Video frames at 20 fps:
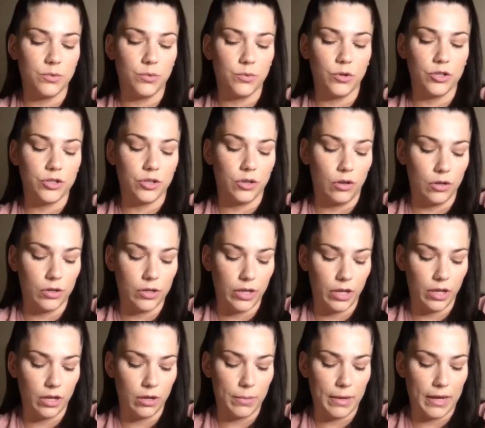we're
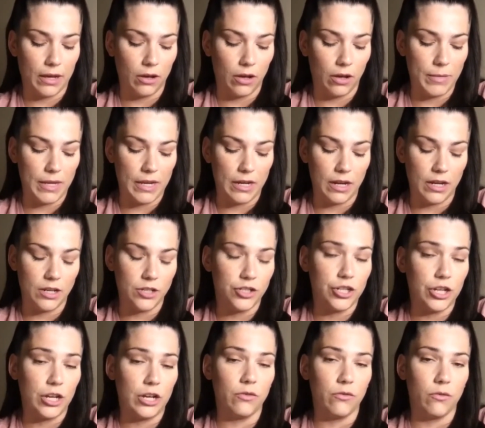talking about, I mean, in
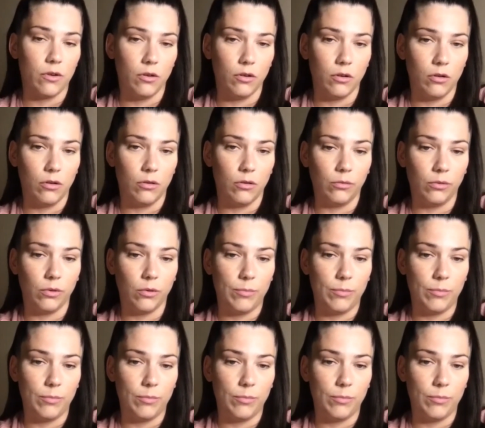general,